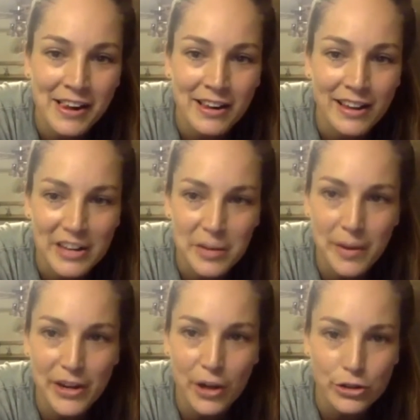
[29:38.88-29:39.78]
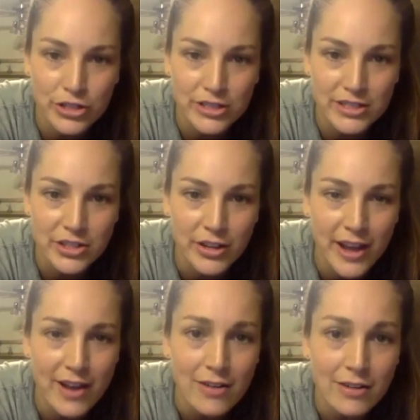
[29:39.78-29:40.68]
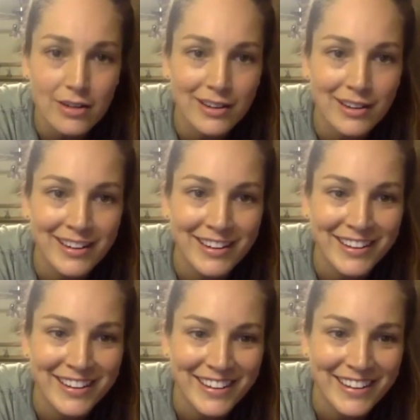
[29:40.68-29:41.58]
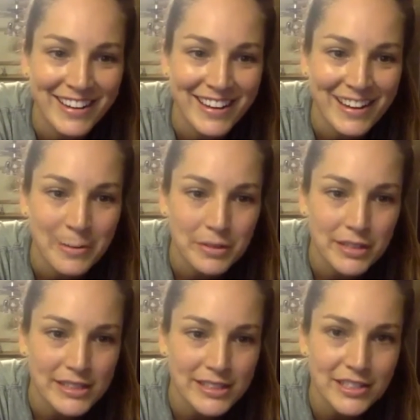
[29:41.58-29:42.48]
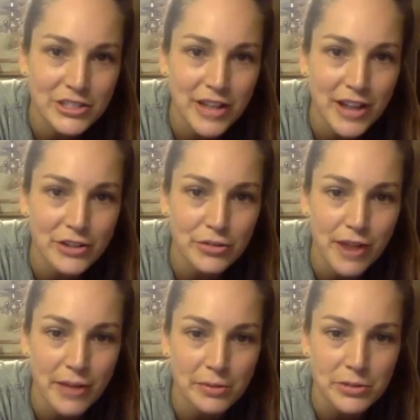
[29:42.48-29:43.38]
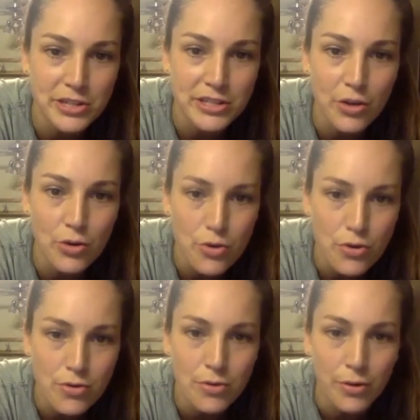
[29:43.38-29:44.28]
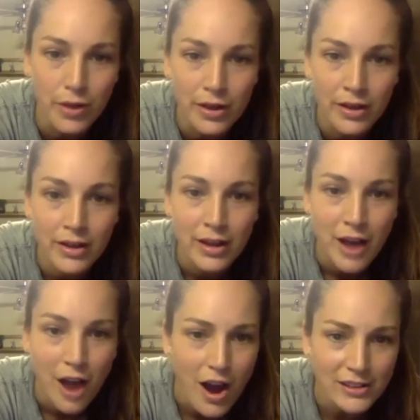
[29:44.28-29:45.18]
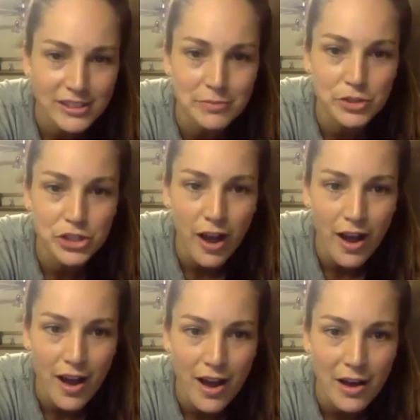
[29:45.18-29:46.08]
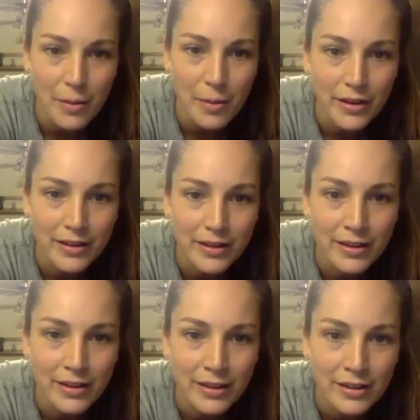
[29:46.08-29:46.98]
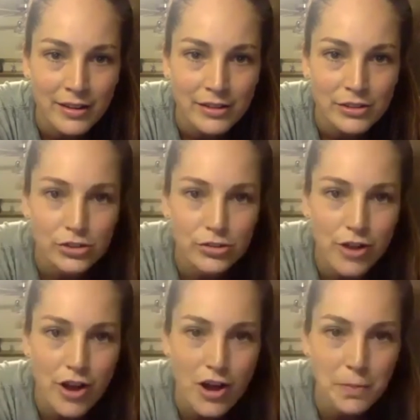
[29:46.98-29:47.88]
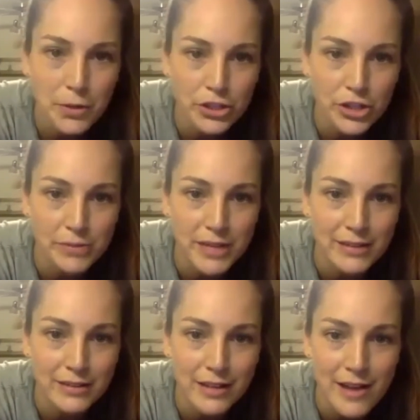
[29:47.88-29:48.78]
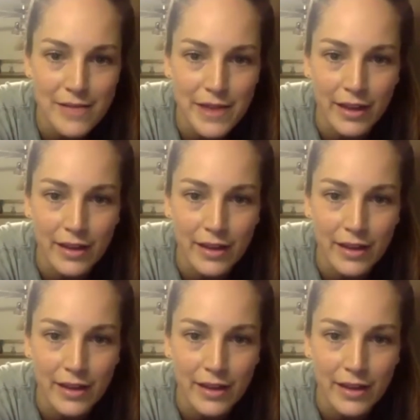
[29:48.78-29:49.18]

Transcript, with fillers: Any of my coaches, did y'all count? Melissa, did you count your reps? What did you guys do? Ooh, awesome job. Strong push-ups, I love it.